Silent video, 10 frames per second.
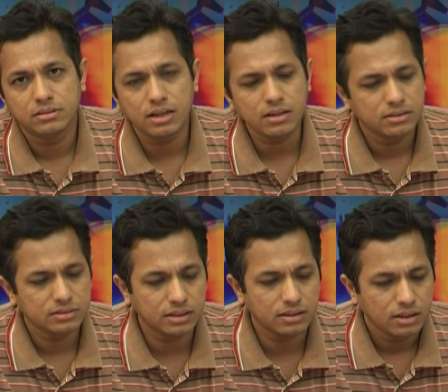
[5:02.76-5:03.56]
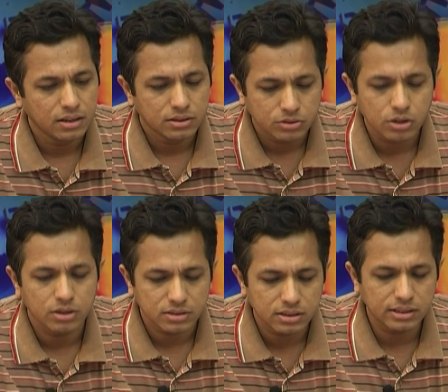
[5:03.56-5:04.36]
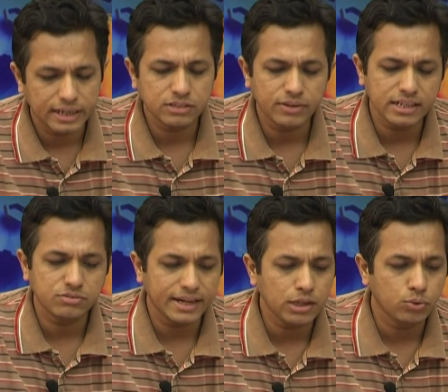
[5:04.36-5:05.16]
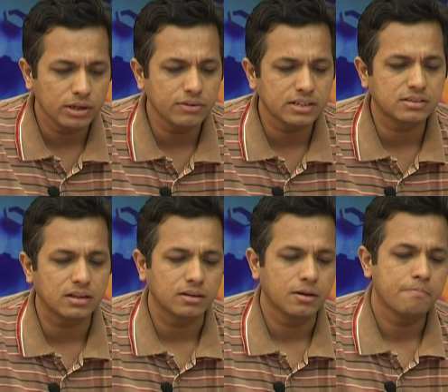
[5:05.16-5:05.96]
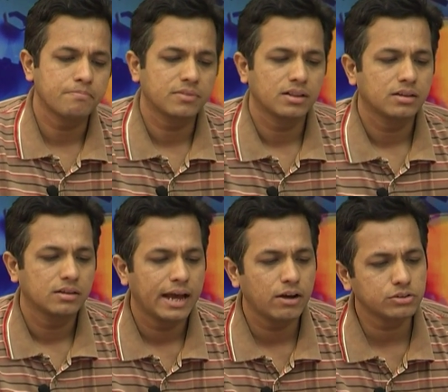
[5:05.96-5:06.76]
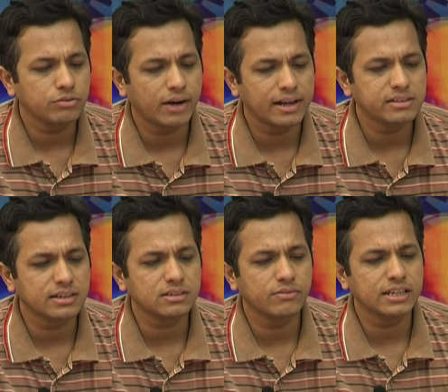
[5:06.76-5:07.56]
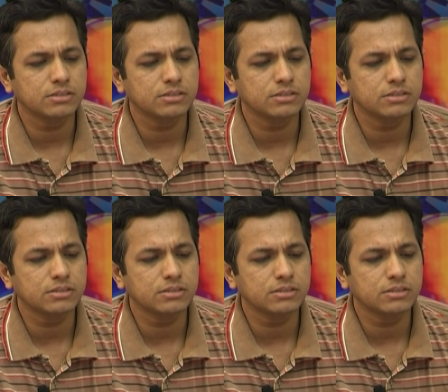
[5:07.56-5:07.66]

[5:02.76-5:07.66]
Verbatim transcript: yeah the, that is why it is very universal and also file sizes are very